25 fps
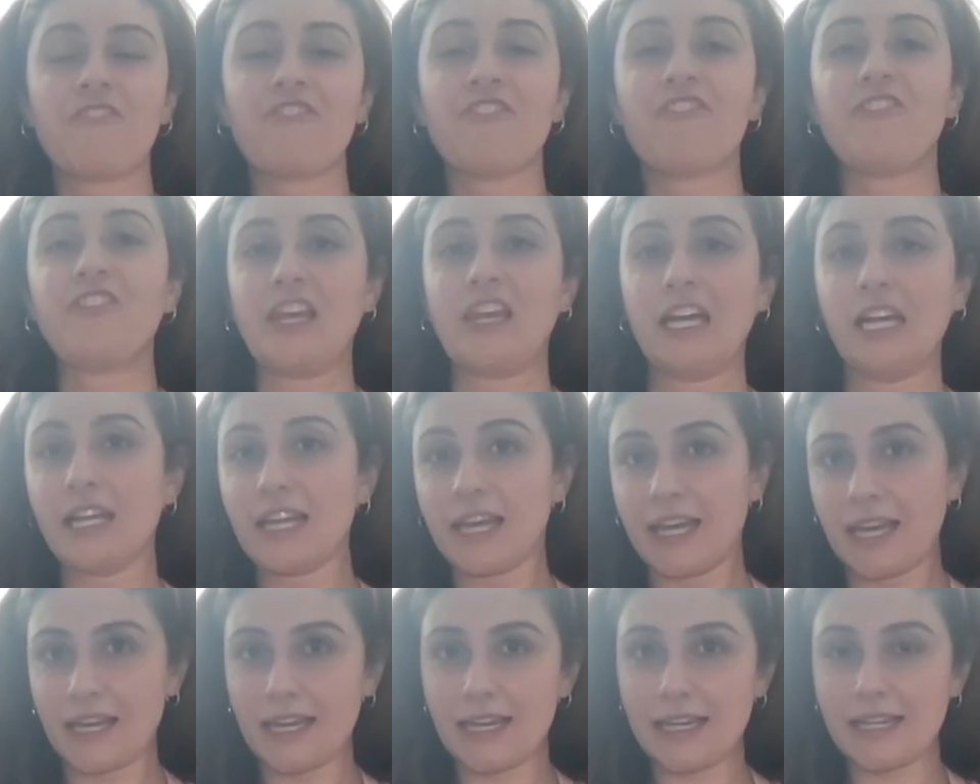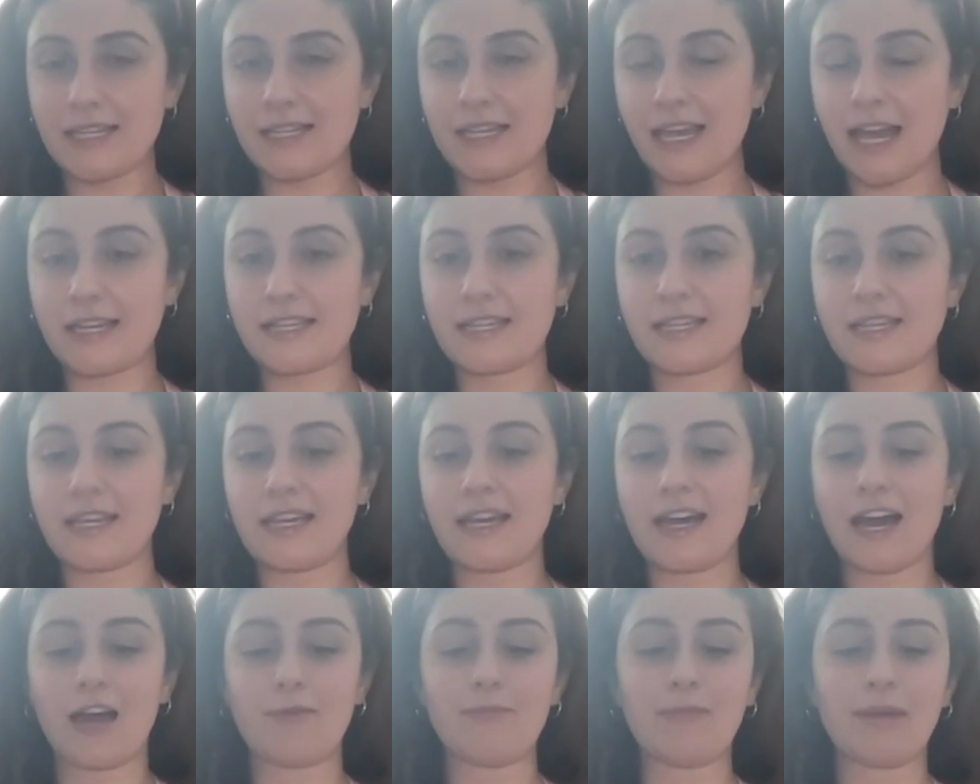feeling
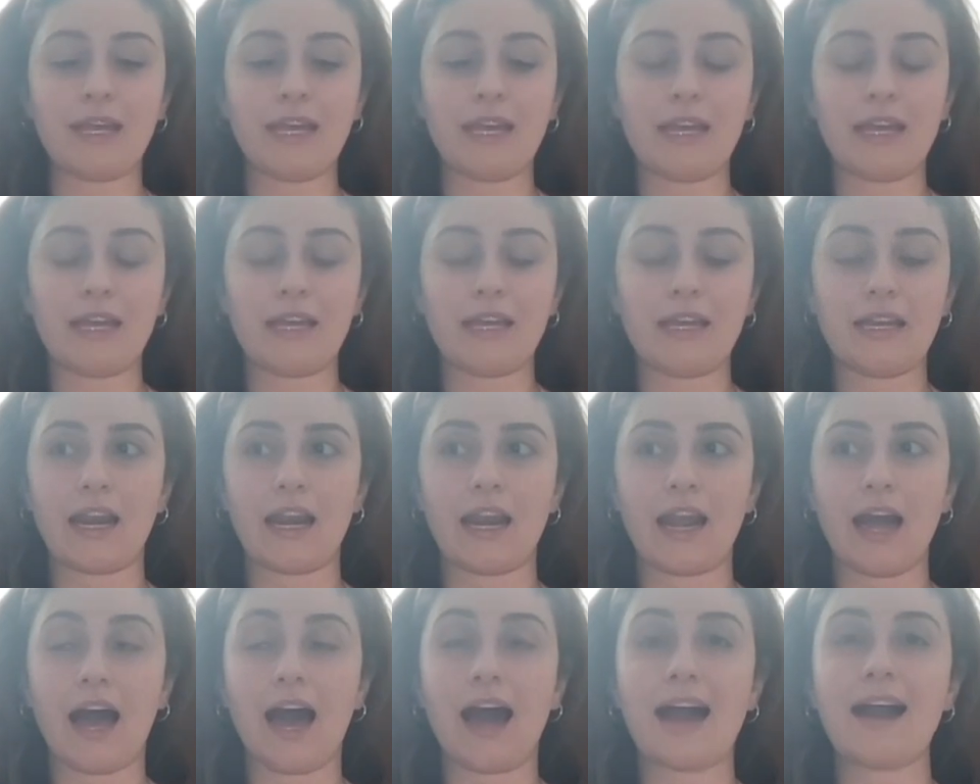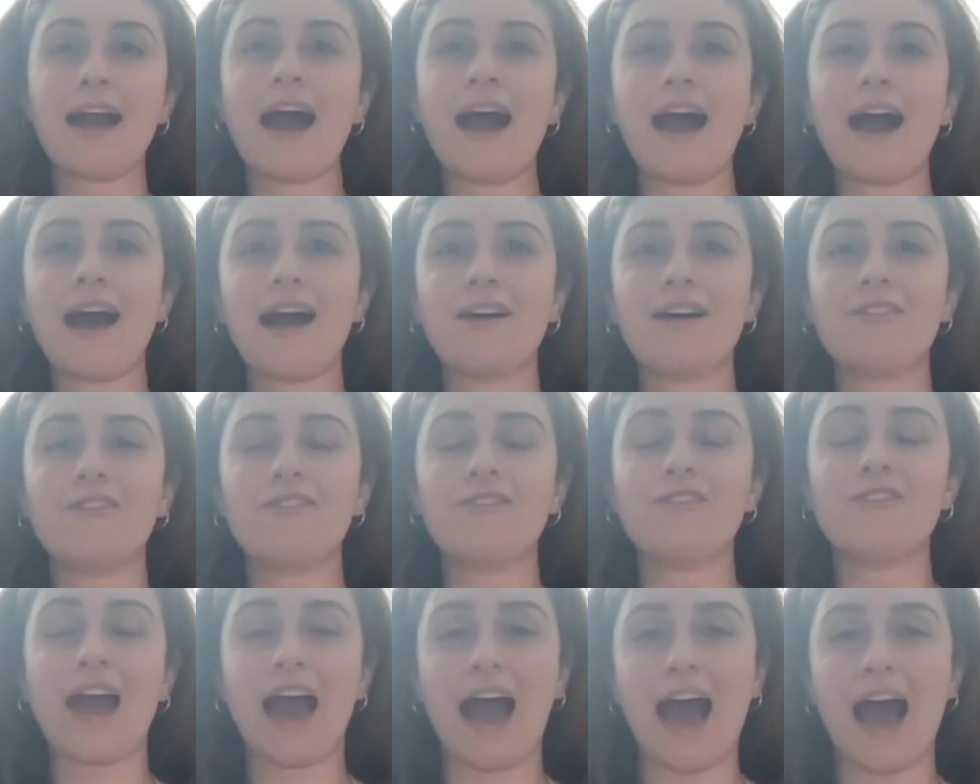sexy. I mean, I
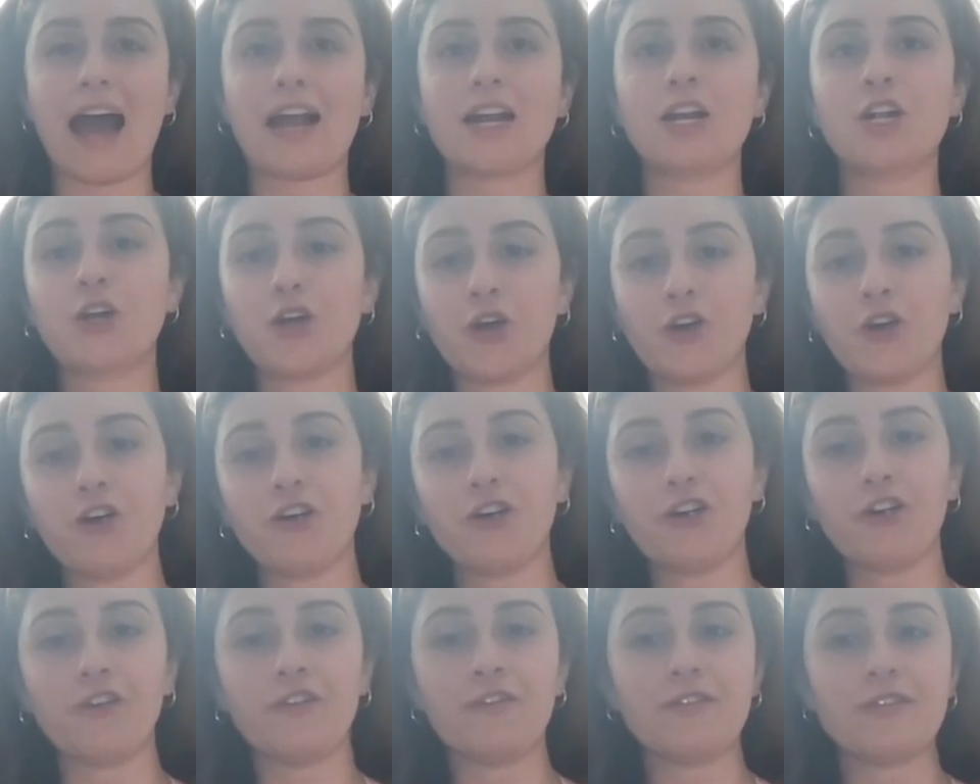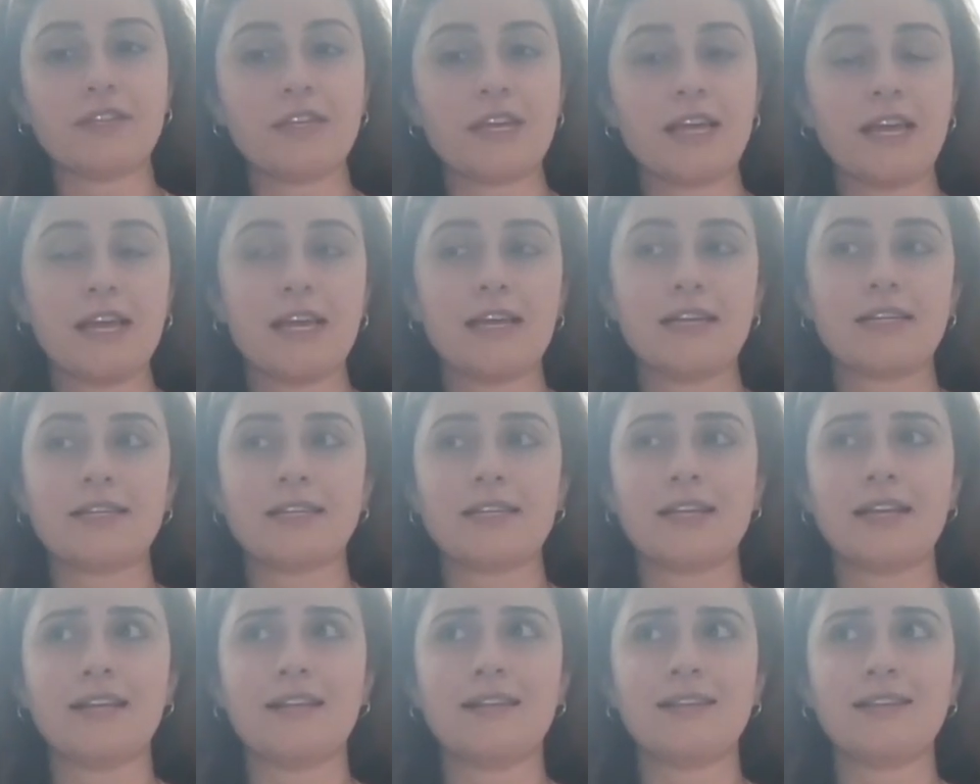have had curves
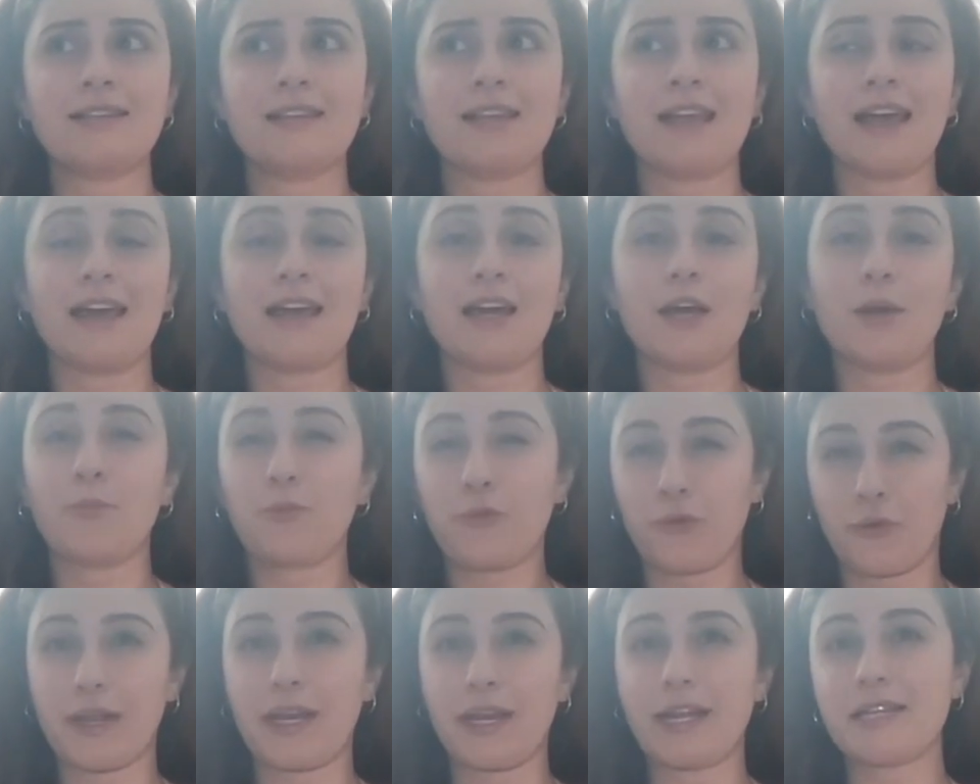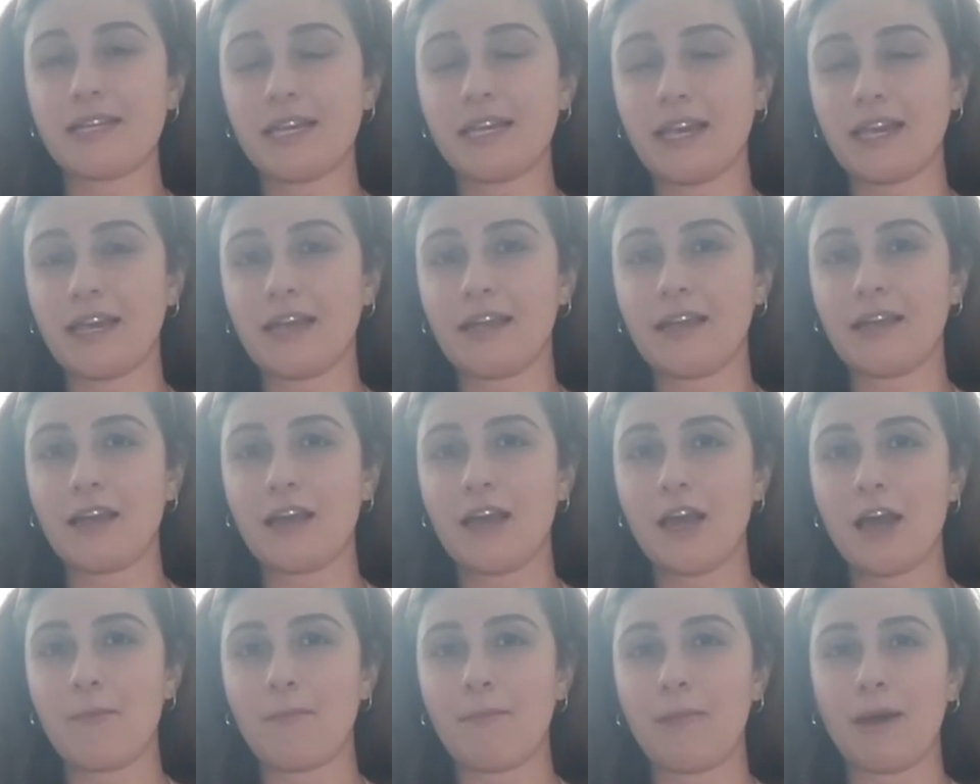since like a preteen.
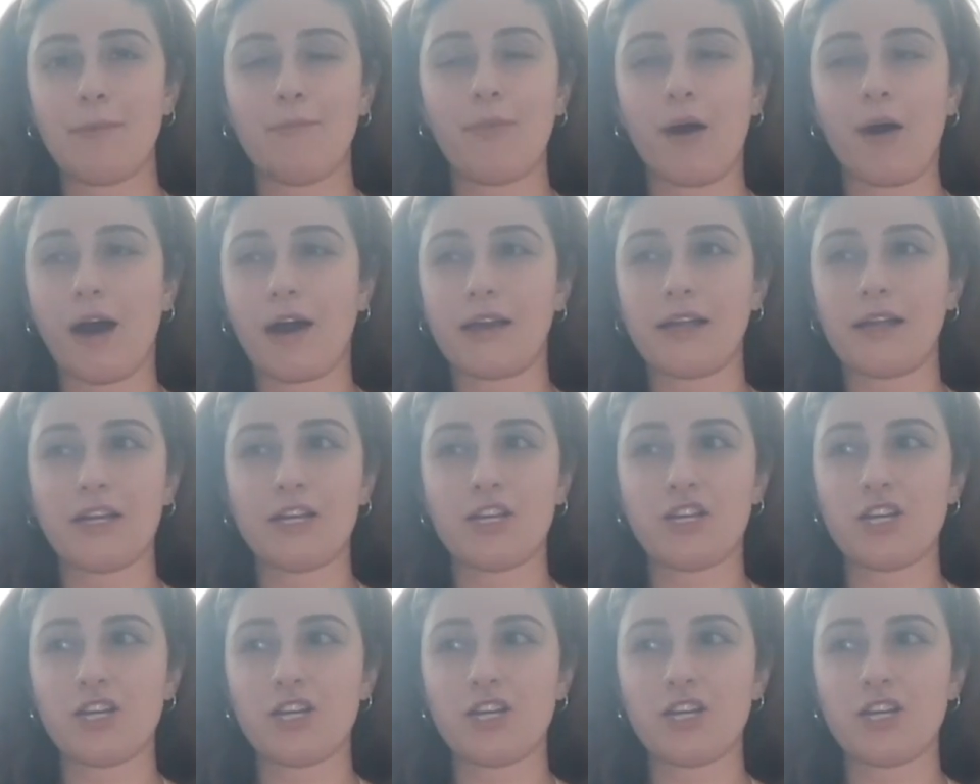My body